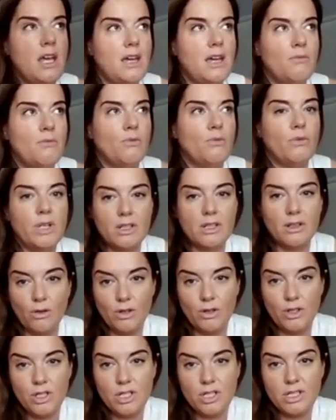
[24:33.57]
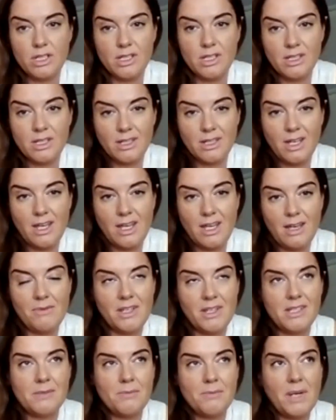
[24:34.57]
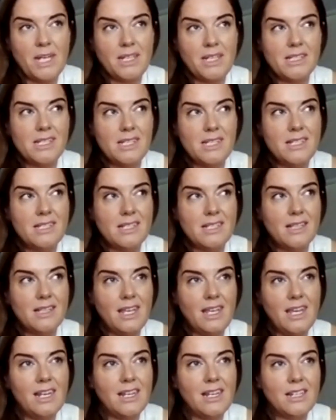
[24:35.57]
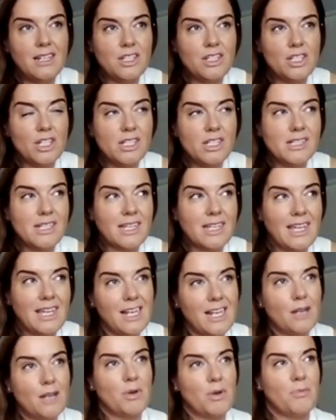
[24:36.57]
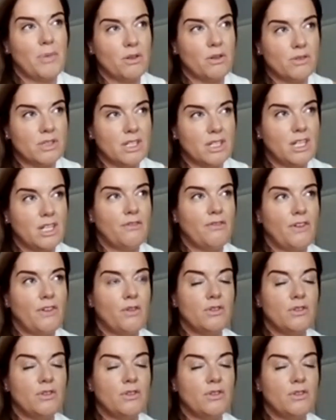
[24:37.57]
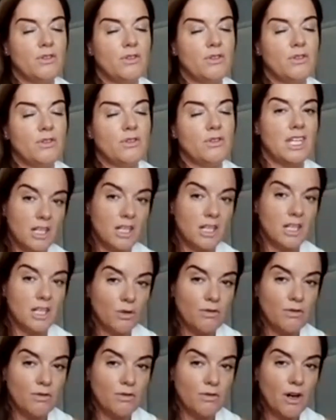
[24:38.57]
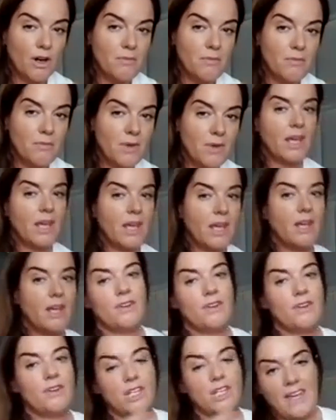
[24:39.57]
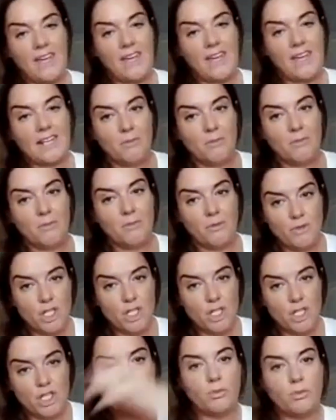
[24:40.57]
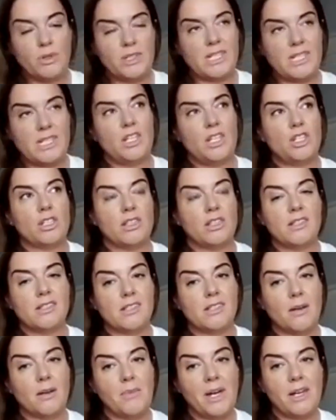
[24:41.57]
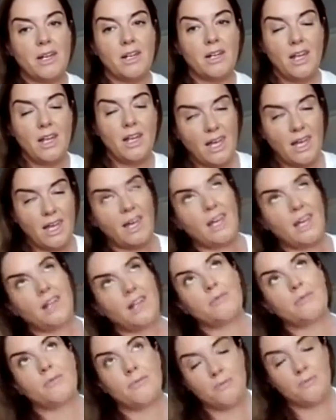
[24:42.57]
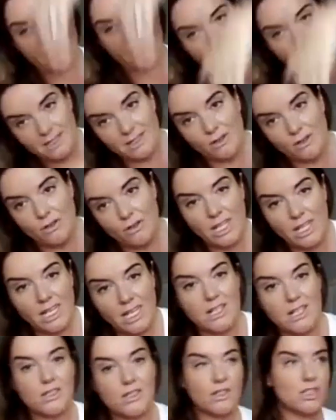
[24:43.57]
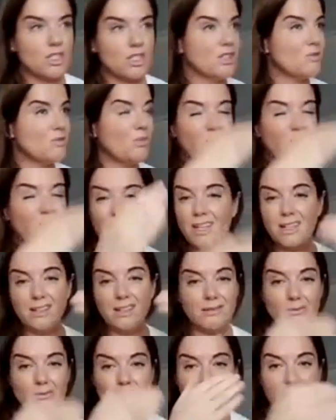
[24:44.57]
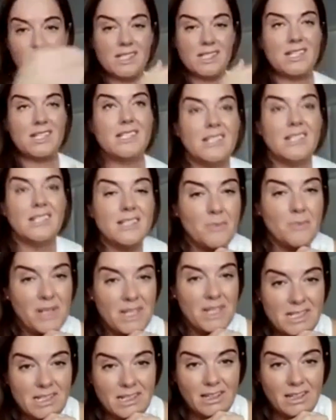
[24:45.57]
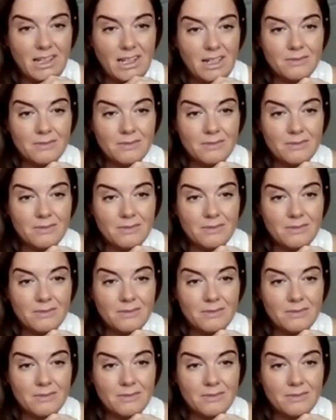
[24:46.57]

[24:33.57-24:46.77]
We'd launched the spring season there, and it's just again about building your foundation to grow from, for you then to reach your full potential in summer and back down again. So it's just working with the seasons basically.